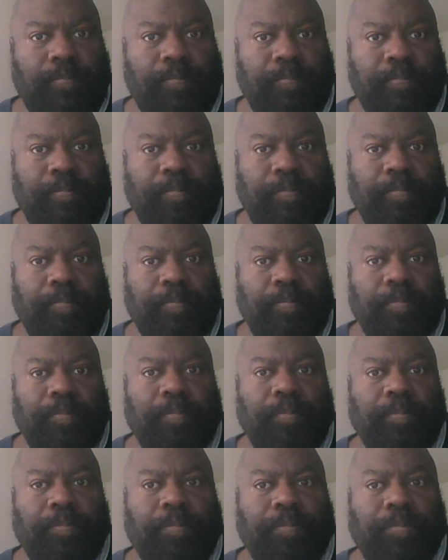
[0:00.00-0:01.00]

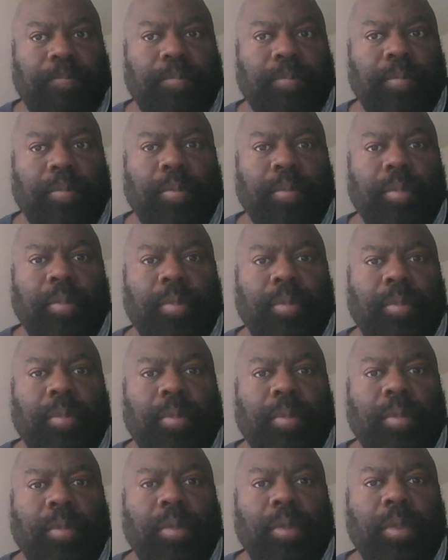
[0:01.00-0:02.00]
Nothing is said.